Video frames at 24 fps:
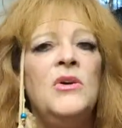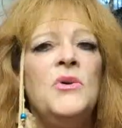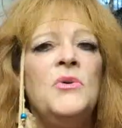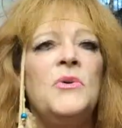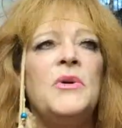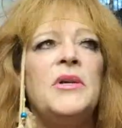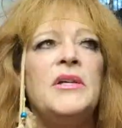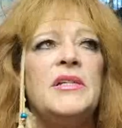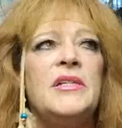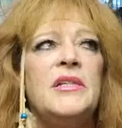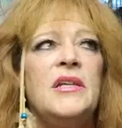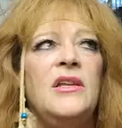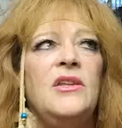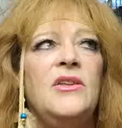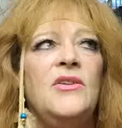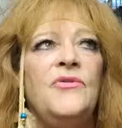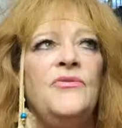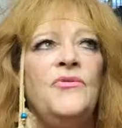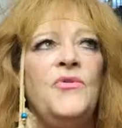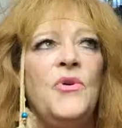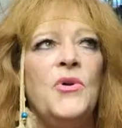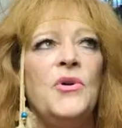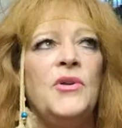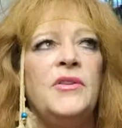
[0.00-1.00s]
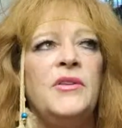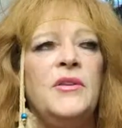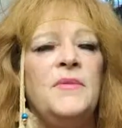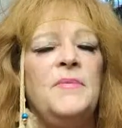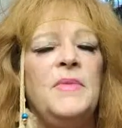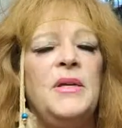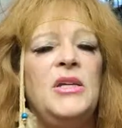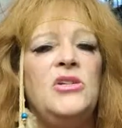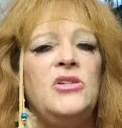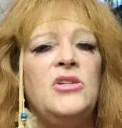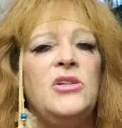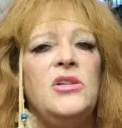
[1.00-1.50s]
Whereas in the fourth
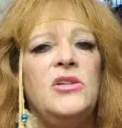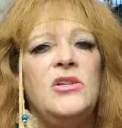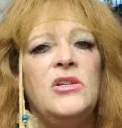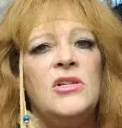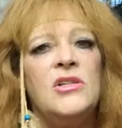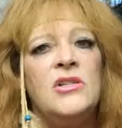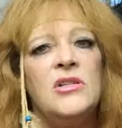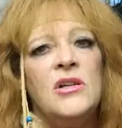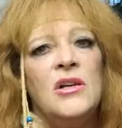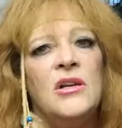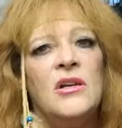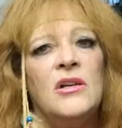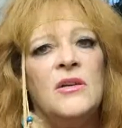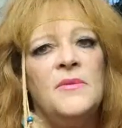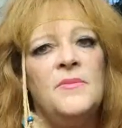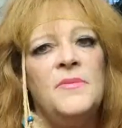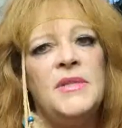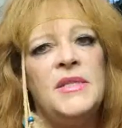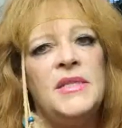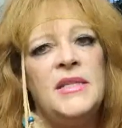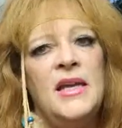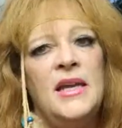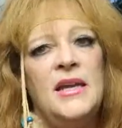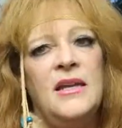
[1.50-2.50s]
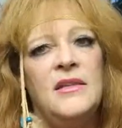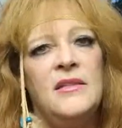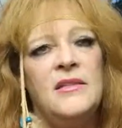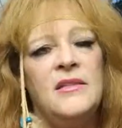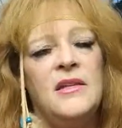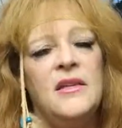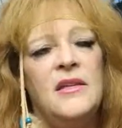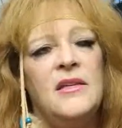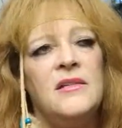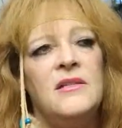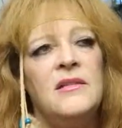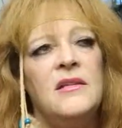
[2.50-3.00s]
dimension, the
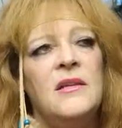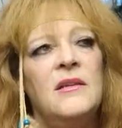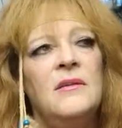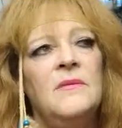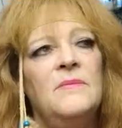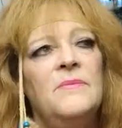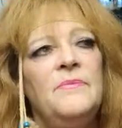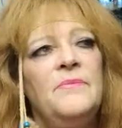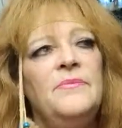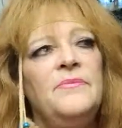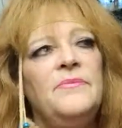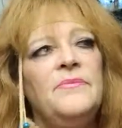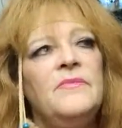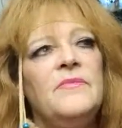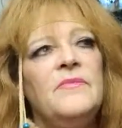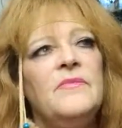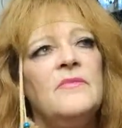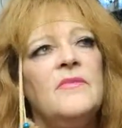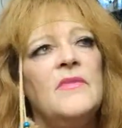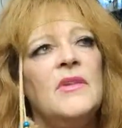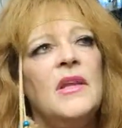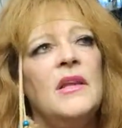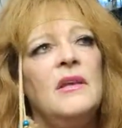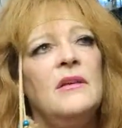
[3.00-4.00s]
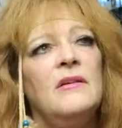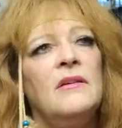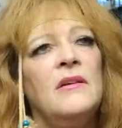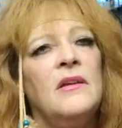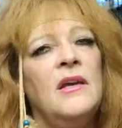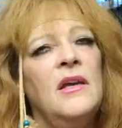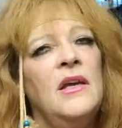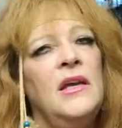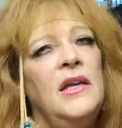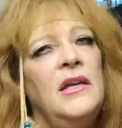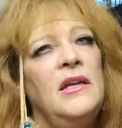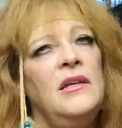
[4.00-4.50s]
circumstances
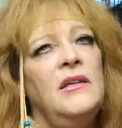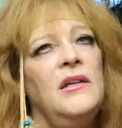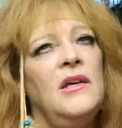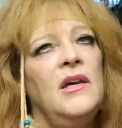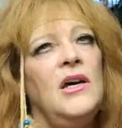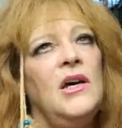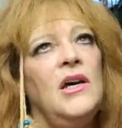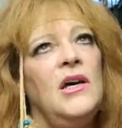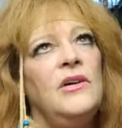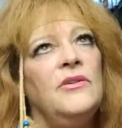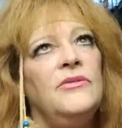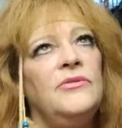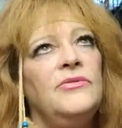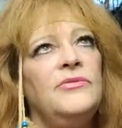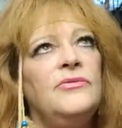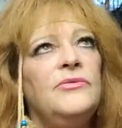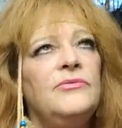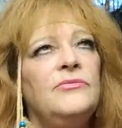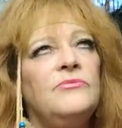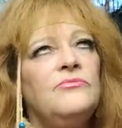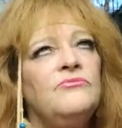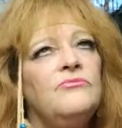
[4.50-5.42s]
kind of